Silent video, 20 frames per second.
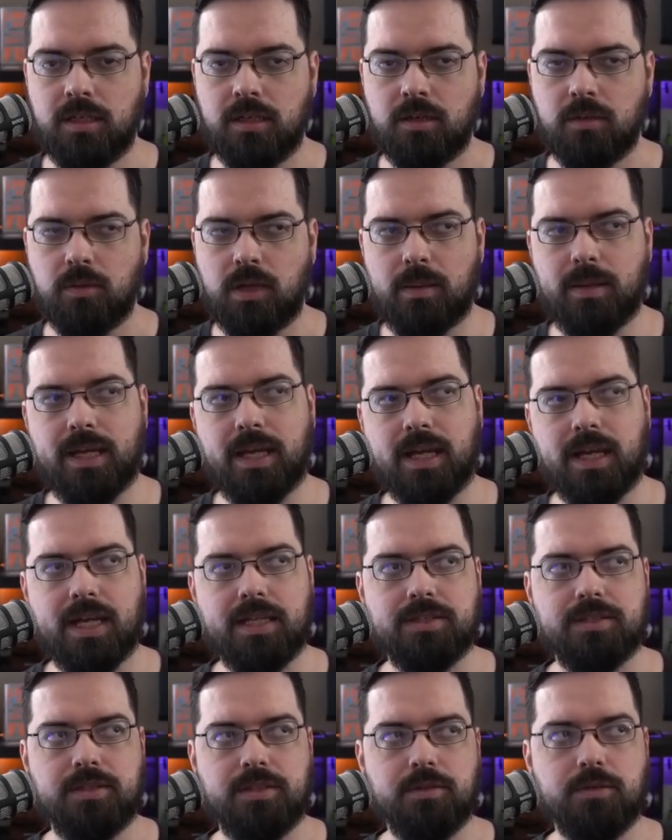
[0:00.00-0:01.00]
Well, I mean, I
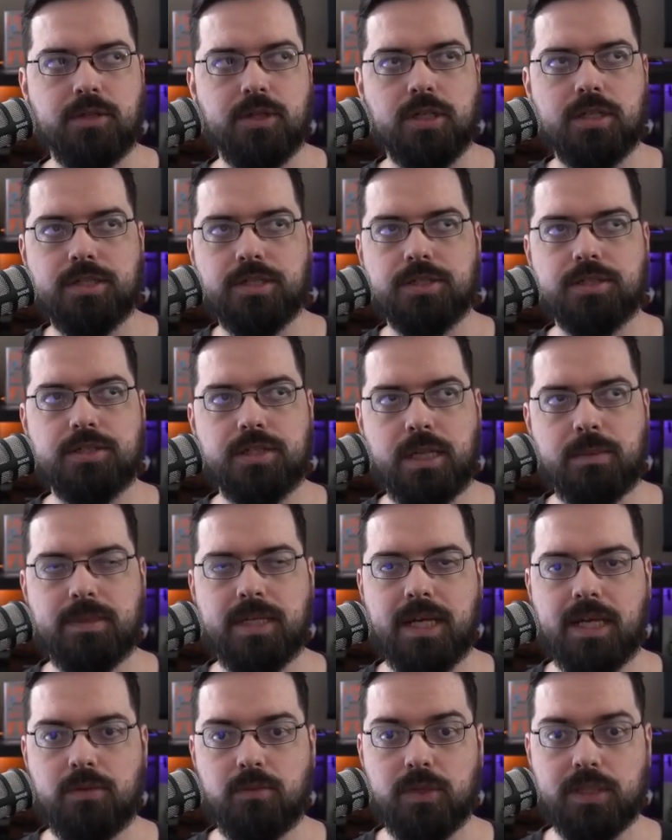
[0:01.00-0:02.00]
guess you could have just skipped
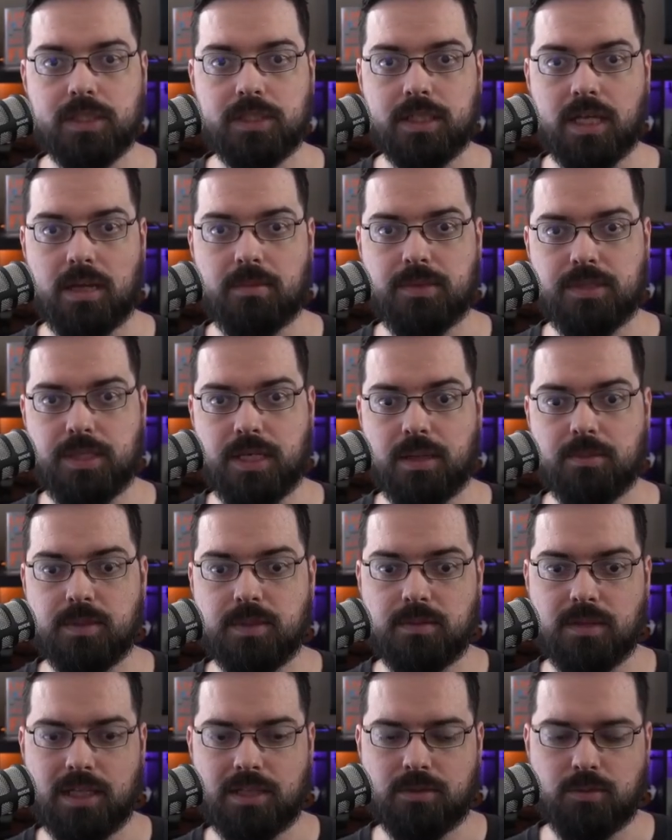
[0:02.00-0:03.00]
ahead with the timestamps.
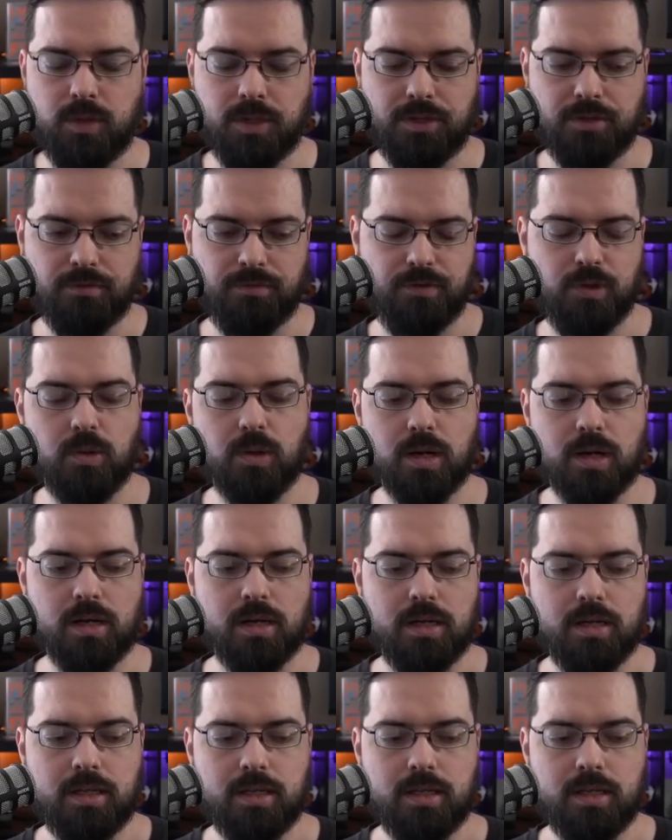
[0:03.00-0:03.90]
That's what they're for.